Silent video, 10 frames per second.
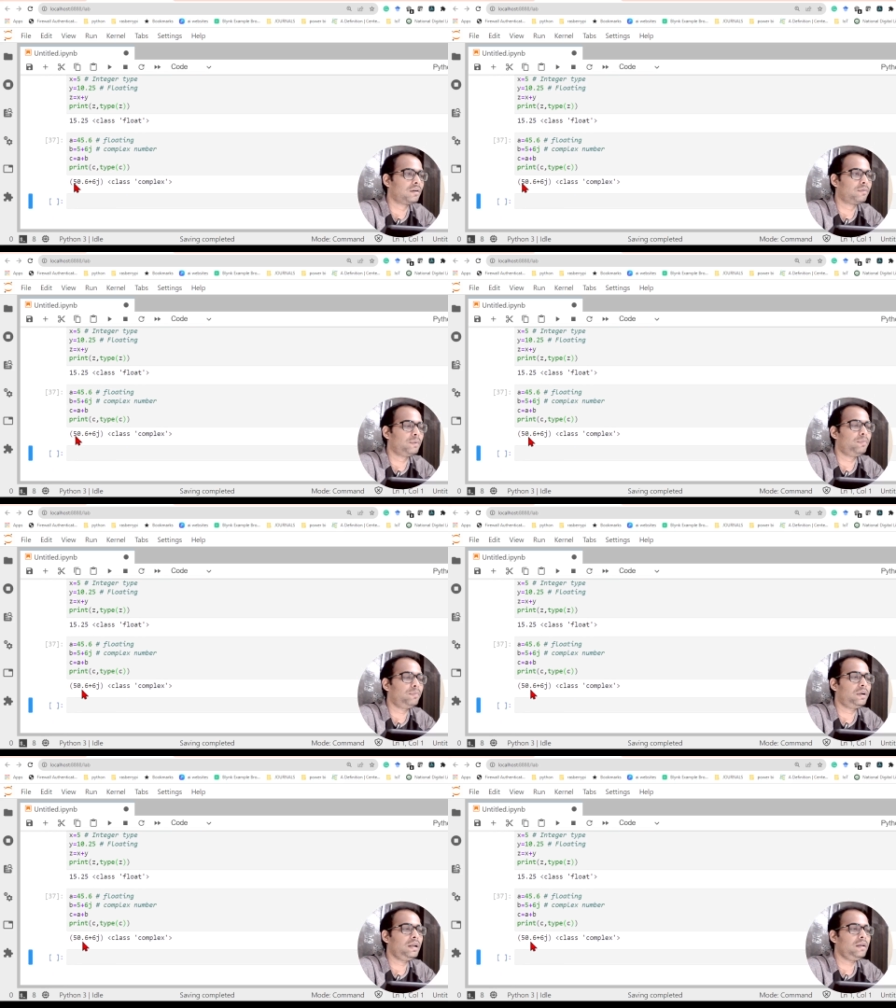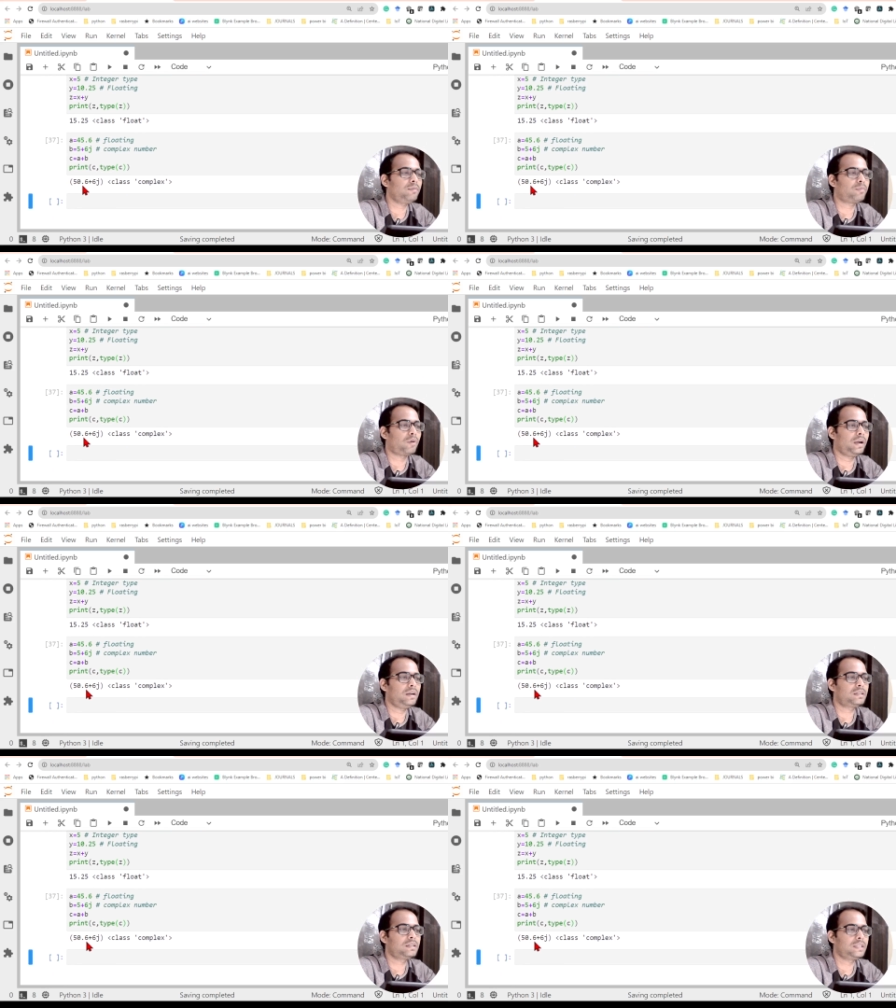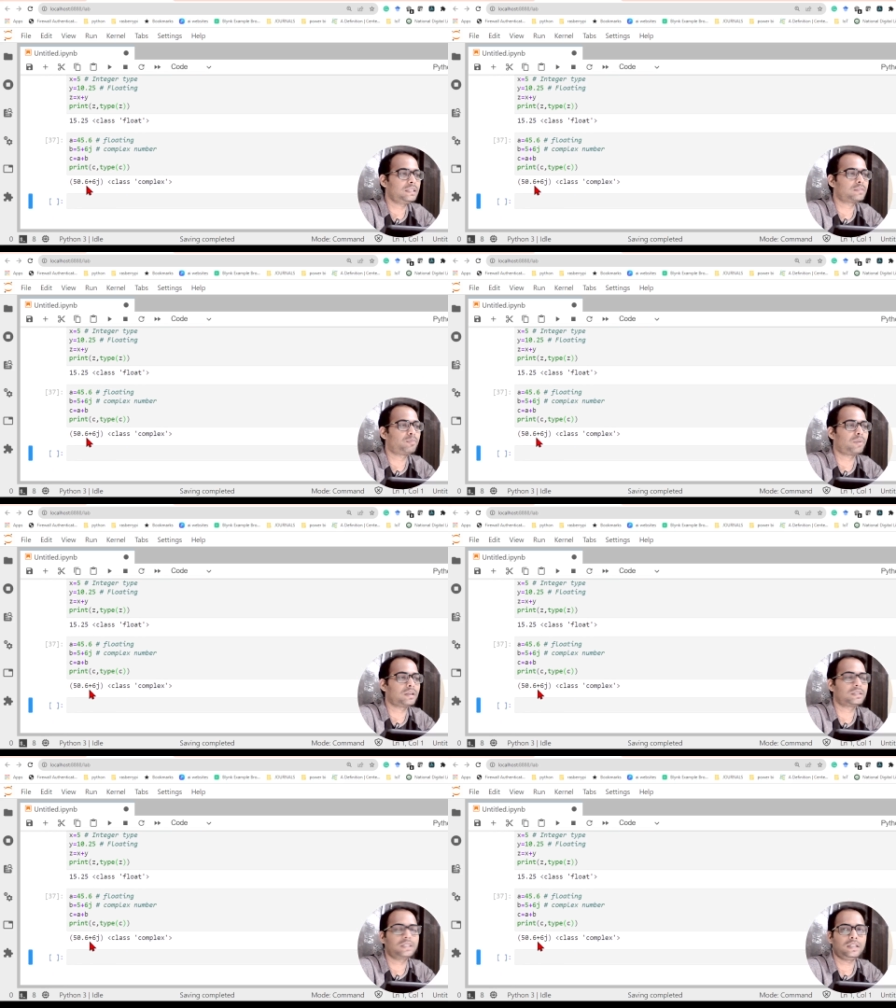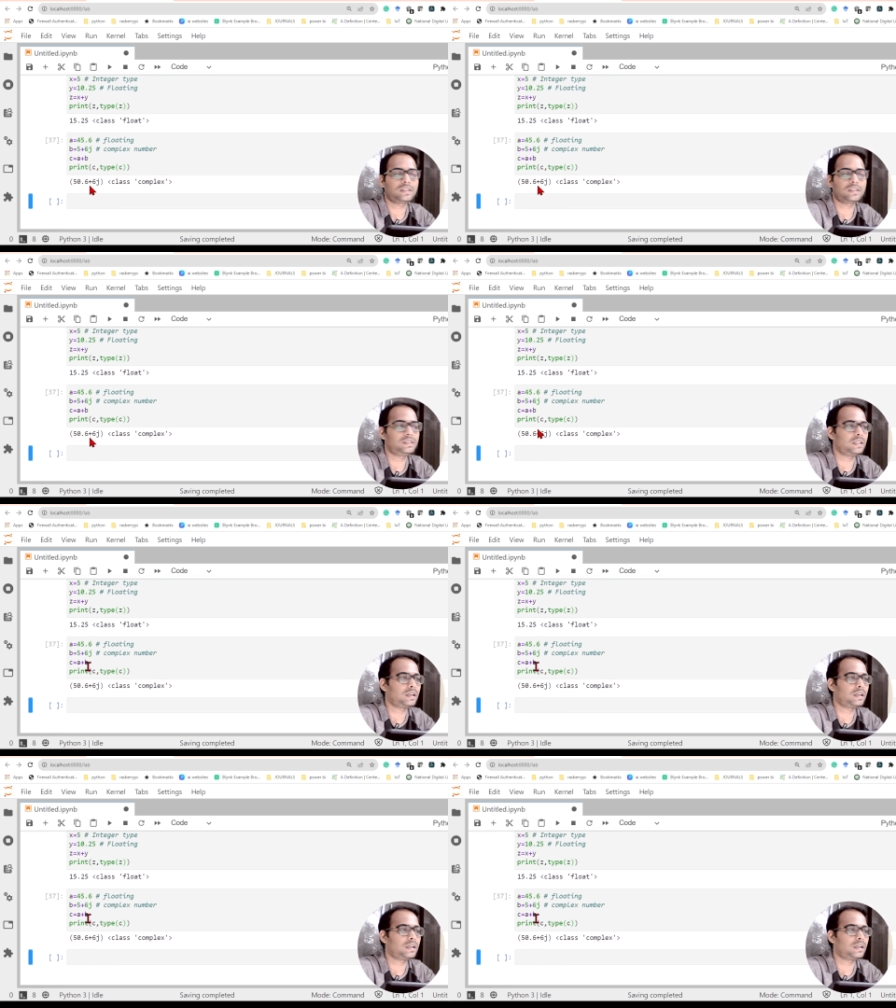50.6 plus 6j.